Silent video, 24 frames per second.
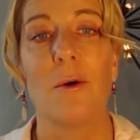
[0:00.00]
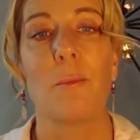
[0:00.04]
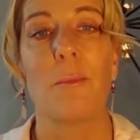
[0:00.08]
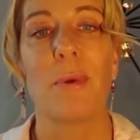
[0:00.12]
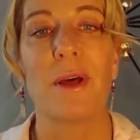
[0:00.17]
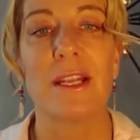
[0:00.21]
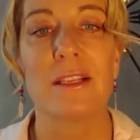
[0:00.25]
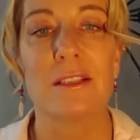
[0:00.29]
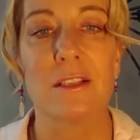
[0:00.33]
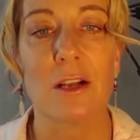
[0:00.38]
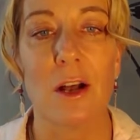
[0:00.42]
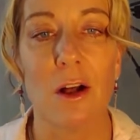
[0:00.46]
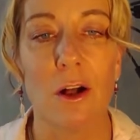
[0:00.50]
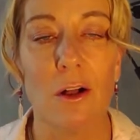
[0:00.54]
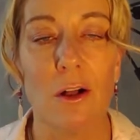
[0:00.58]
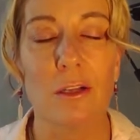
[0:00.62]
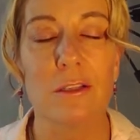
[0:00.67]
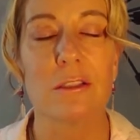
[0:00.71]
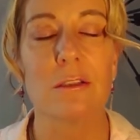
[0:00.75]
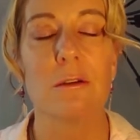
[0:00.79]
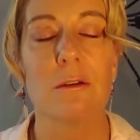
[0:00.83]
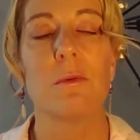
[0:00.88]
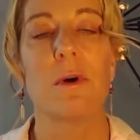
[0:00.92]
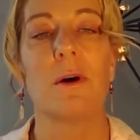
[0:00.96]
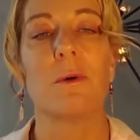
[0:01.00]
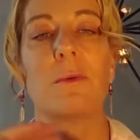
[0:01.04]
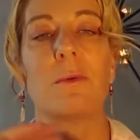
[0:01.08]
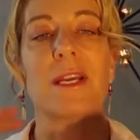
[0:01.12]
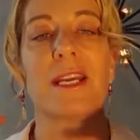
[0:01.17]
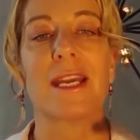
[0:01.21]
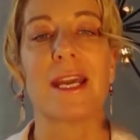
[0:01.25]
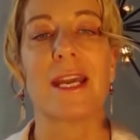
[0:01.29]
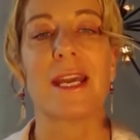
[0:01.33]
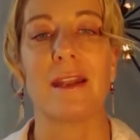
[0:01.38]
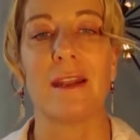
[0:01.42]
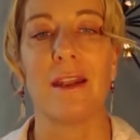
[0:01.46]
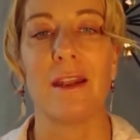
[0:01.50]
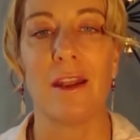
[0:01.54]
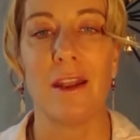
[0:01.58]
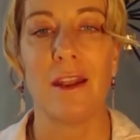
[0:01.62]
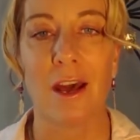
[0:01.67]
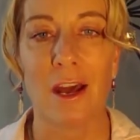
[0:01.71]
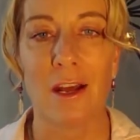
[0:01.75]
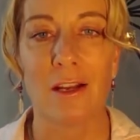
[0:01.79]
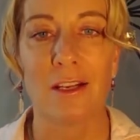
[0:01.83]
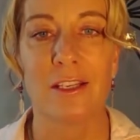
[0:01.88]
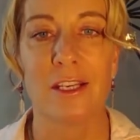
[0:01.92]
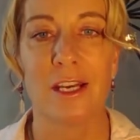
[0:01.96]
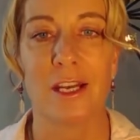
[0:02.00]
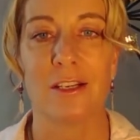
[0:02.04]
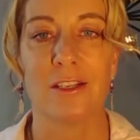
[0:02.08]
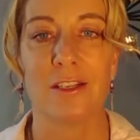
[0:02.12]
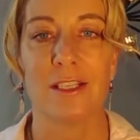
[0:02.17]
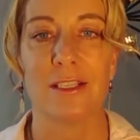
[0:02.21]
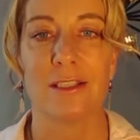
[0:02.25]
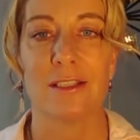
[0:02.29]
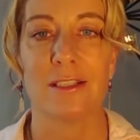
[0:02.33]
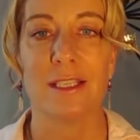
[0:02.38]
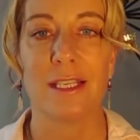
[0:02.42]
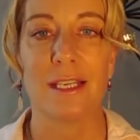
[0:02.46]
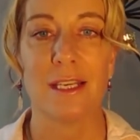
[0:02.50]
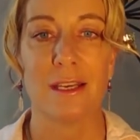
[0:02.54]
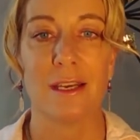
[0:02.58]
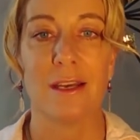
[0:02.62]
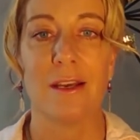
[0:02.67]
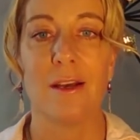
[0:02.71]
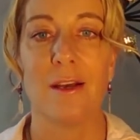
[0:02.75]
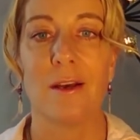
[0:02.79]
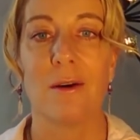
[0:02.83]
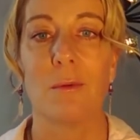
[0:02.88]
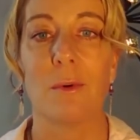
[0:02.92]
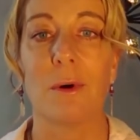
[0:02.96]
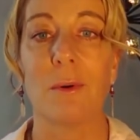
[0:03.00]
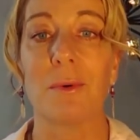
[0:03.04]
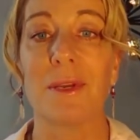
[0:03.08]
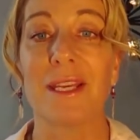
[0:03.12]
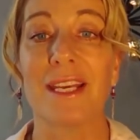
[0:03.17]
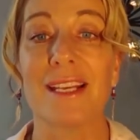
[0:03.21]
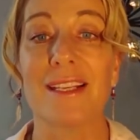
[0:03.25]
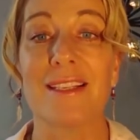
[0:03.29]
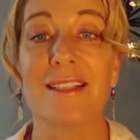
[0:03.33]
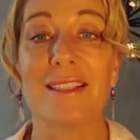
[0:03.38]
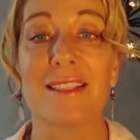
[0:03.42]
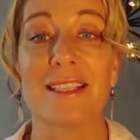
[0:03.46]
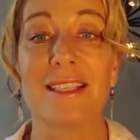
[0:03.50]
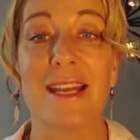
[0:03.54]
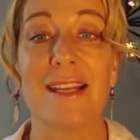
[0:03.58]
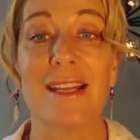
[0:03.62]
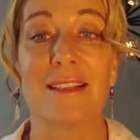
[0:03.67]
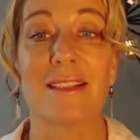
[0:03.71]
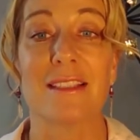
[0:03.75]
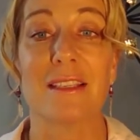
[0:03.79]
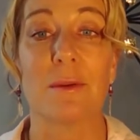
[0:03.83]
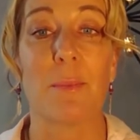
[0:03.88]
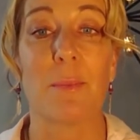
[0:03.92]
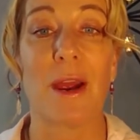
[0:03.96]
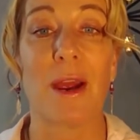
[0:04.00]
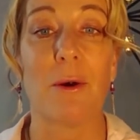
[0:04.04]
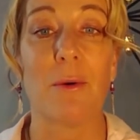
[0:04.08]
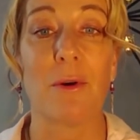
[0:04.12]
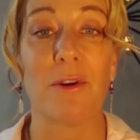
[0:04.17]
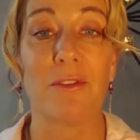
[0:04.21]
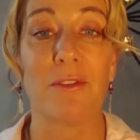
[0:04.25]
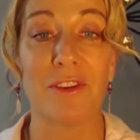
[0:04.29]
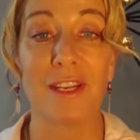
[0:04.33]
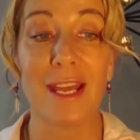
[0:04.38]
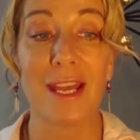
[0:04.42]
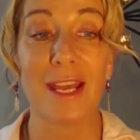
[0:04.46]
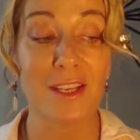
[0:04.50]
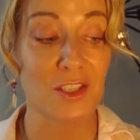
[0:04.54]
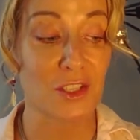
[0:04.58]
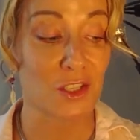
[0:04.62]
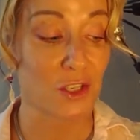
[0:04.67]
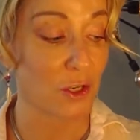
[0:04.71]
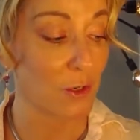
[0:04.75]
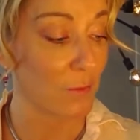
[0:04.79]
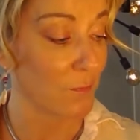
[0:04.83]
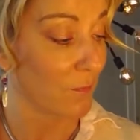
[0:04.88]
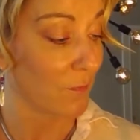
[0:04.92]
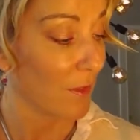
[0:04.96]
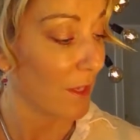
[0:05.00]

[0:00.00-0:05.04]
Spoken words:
but it's also what we cannot touch and see, what we can sense, the power of nature.